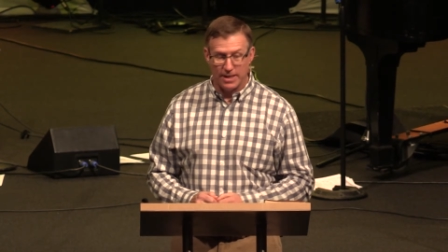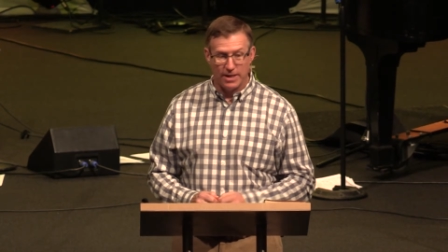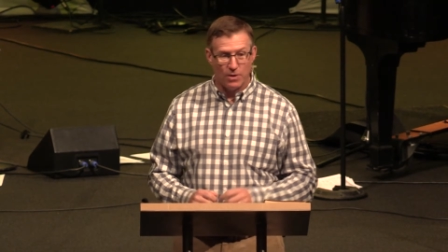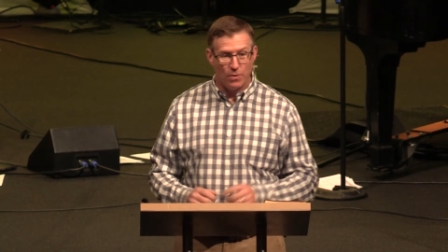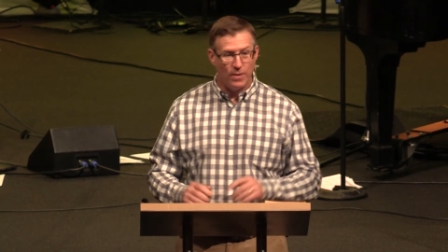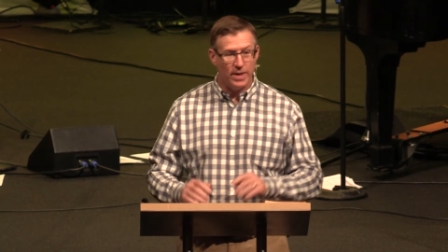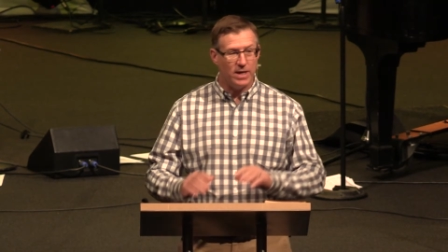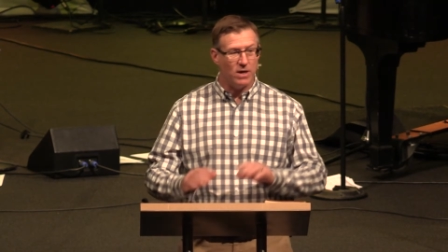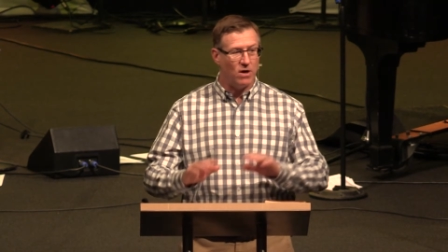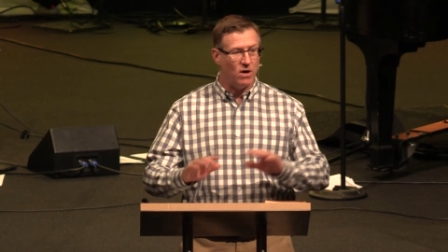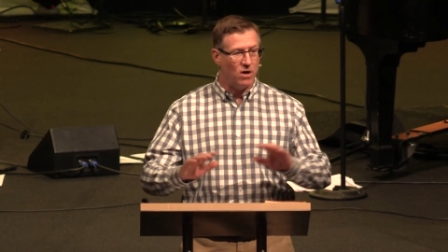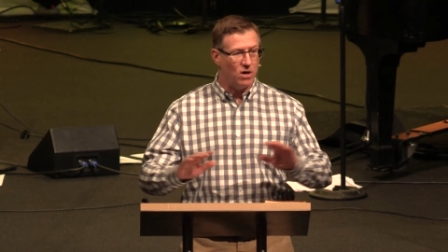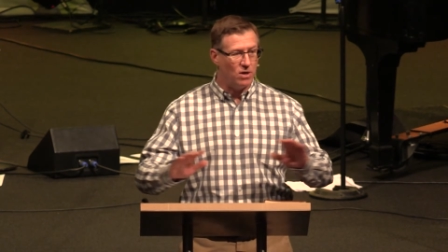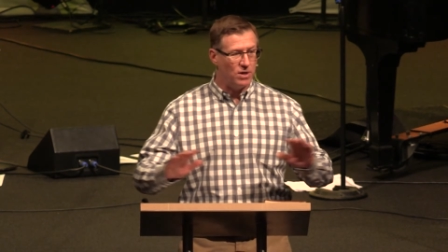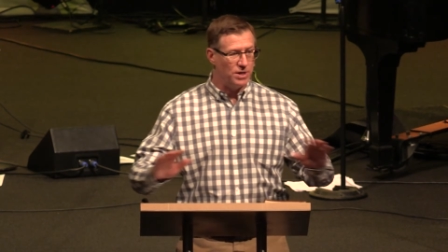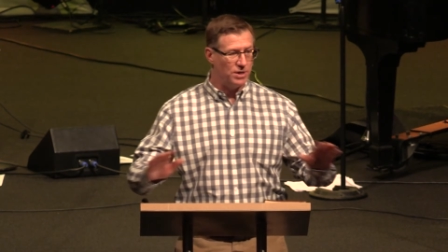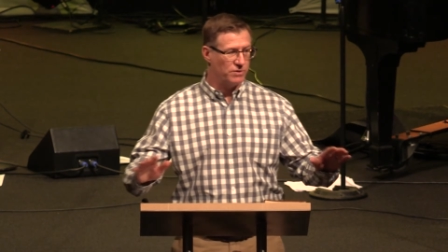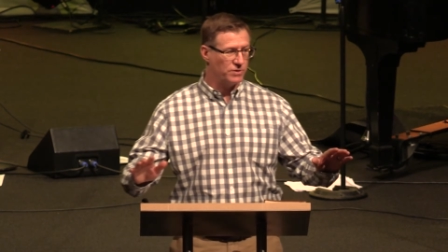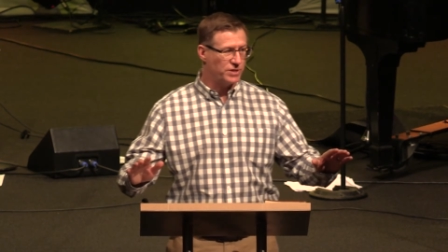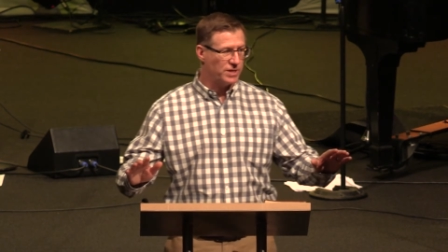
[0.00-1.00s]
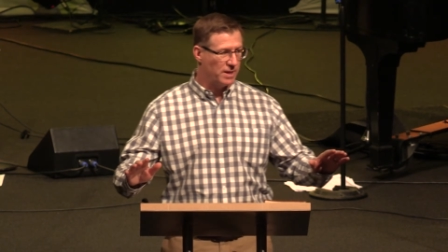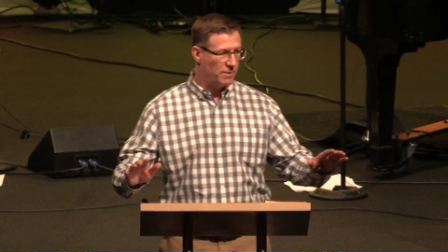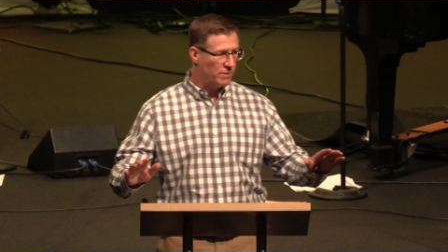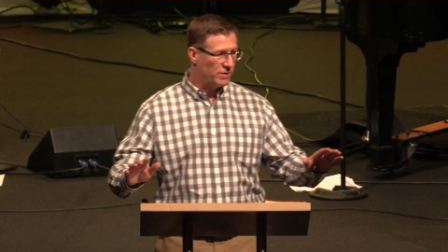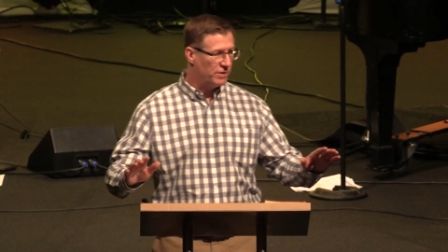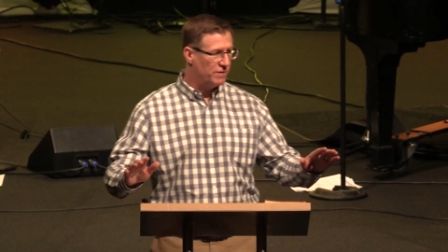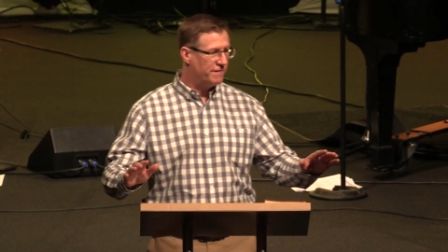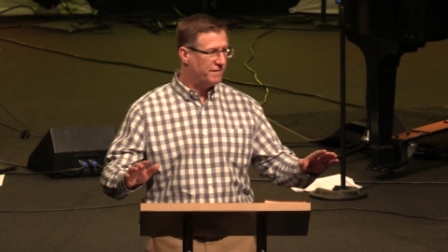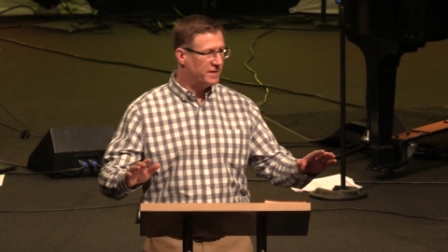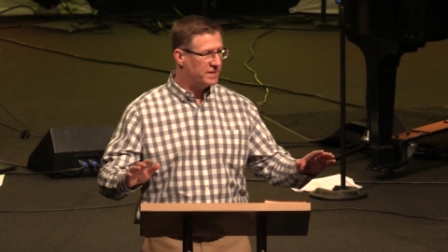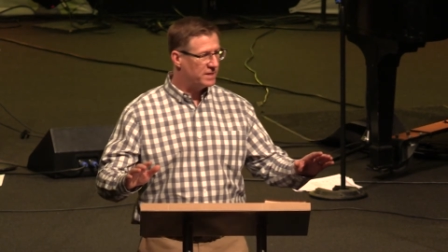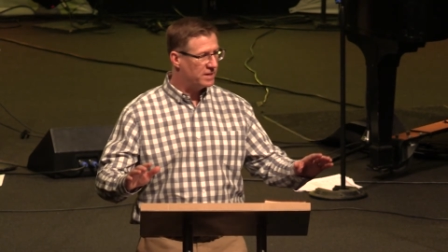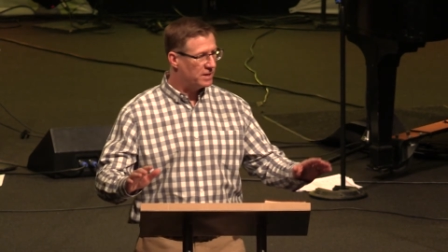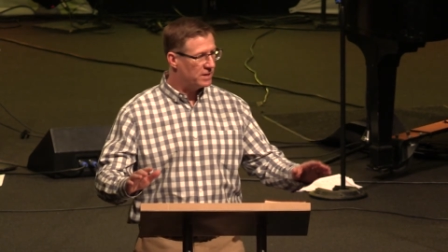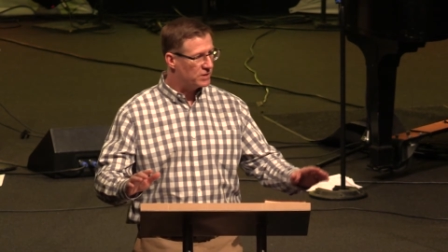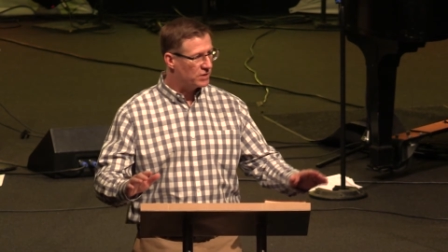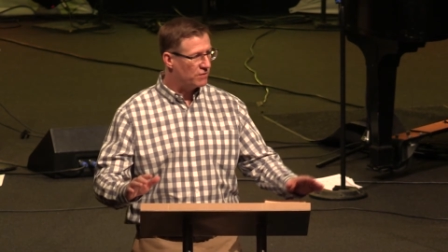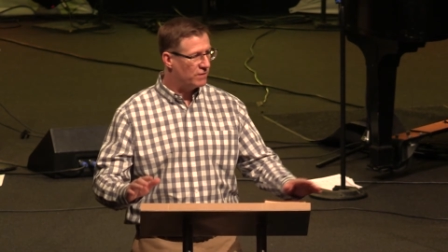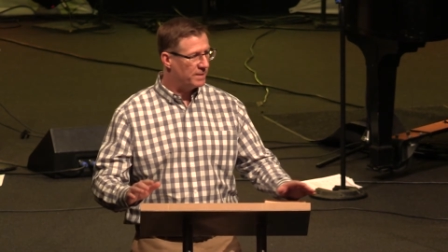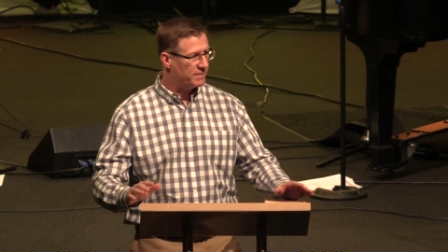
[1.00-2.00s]
We all know someone who fits a
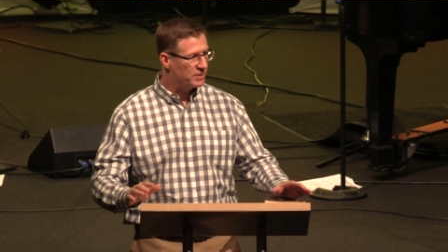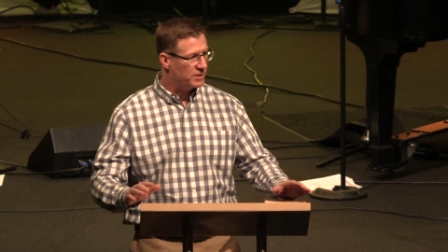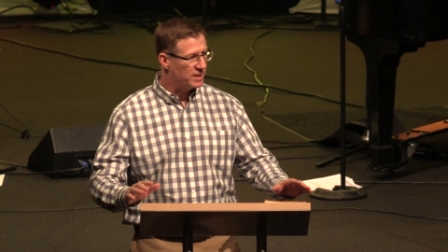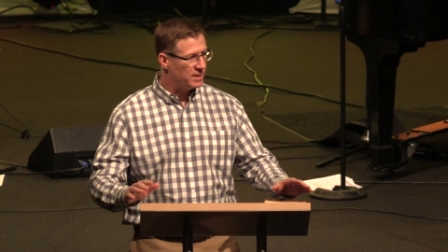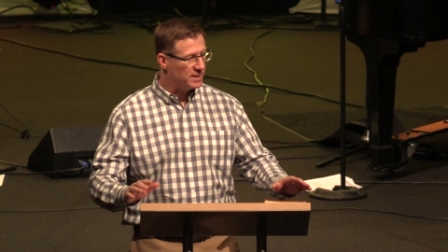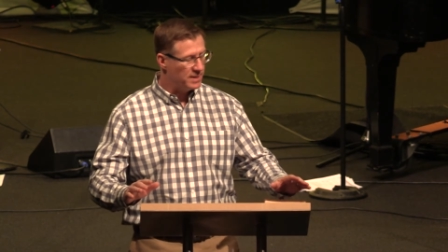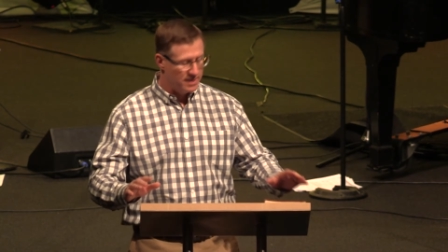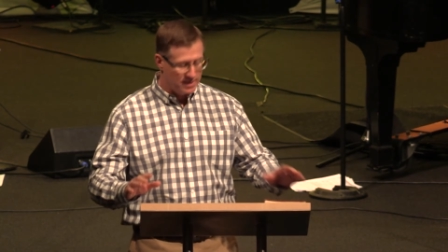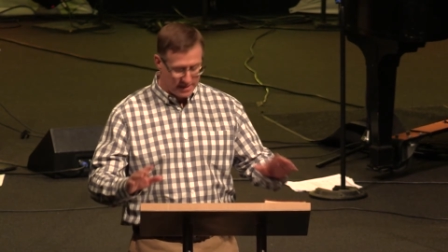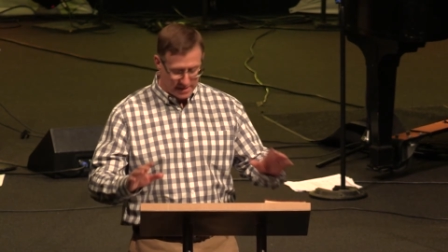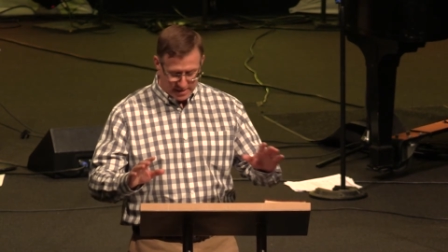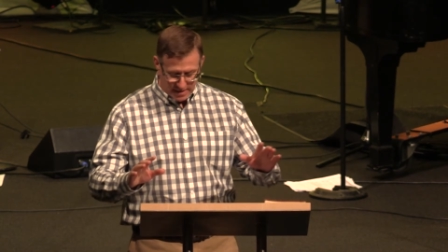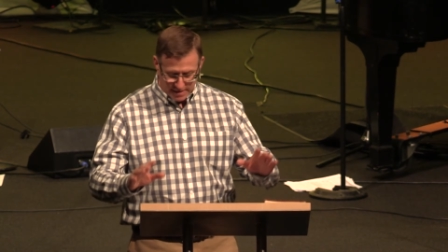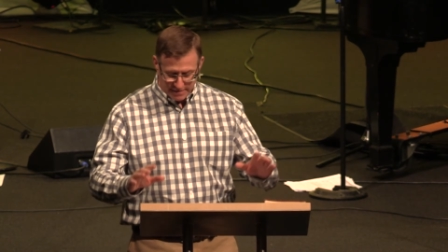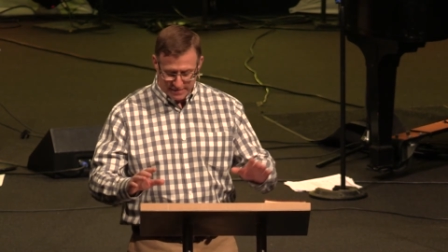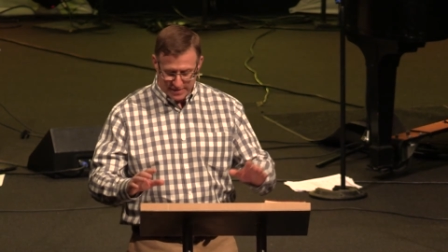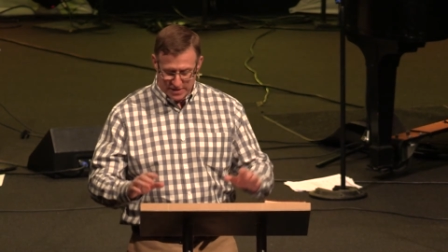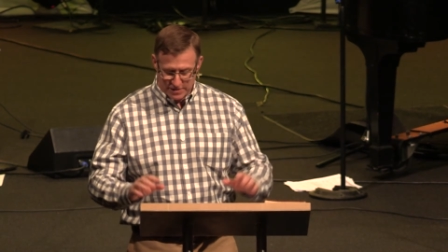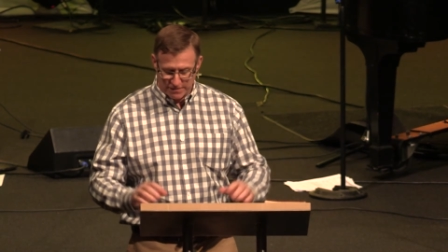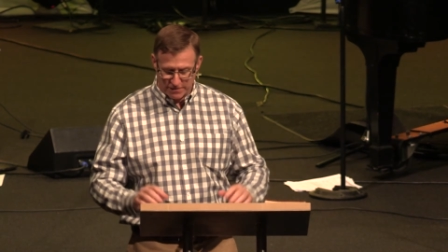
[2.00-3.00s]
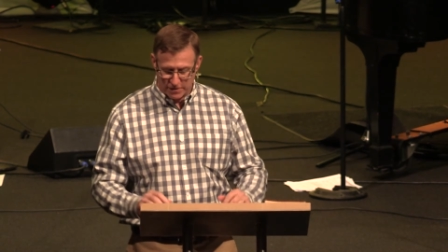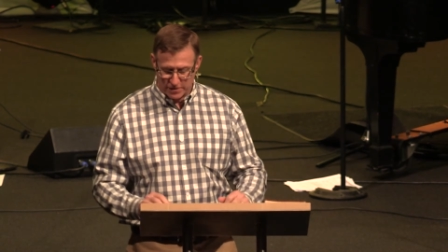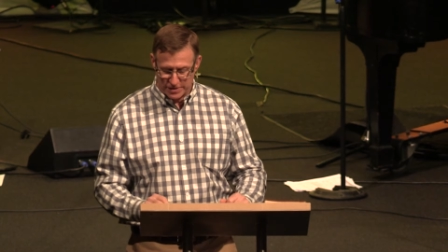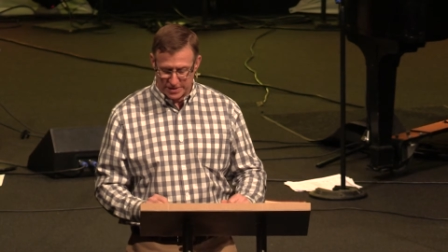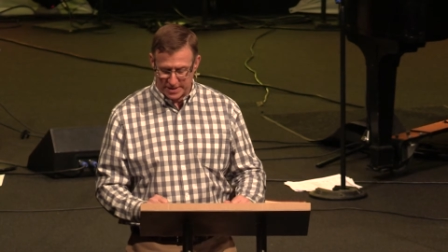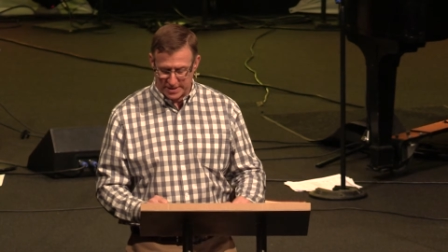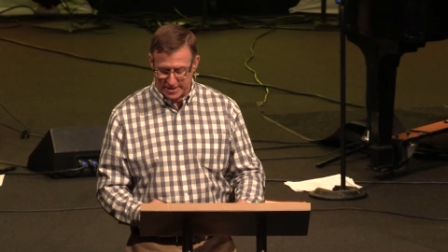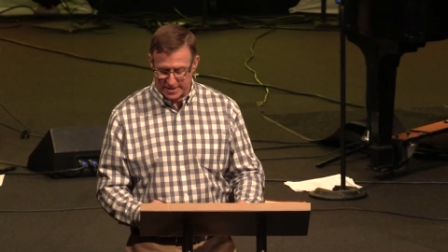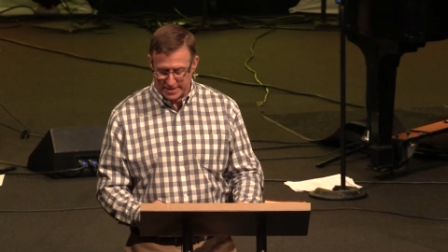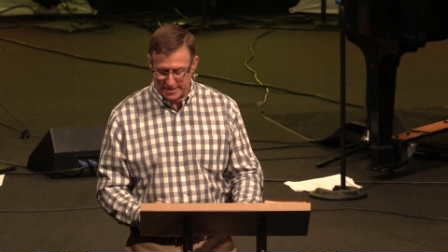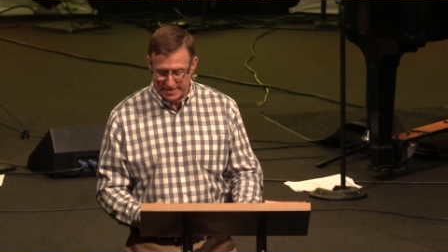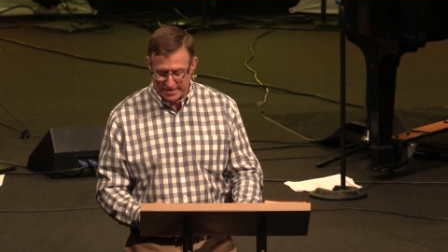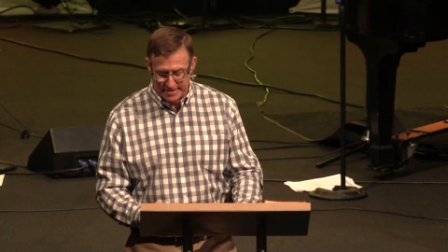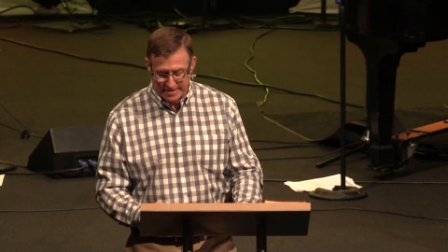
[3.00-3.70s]
description of these verses,